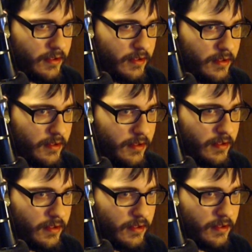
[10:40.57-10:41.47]

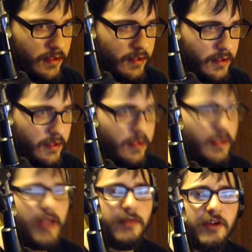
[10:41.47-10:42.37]
I have
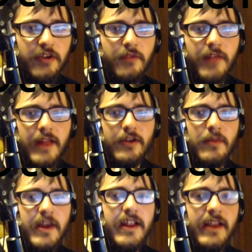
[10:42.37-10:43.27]
to watch out for that don't mind
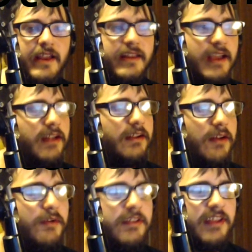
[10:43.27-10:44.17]
at night. That
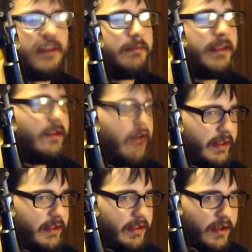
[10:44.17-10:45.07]
always gets me. Alright.
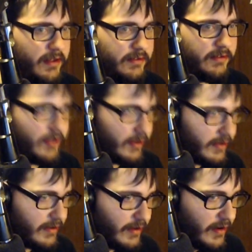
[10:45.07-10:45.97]
Oh, this is good.
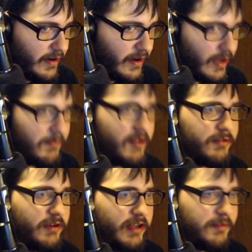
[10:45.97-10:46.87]
I'm about to
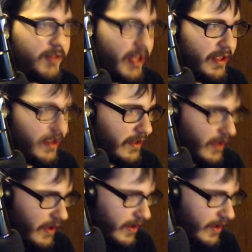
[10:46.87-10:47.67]
critics play. Uh,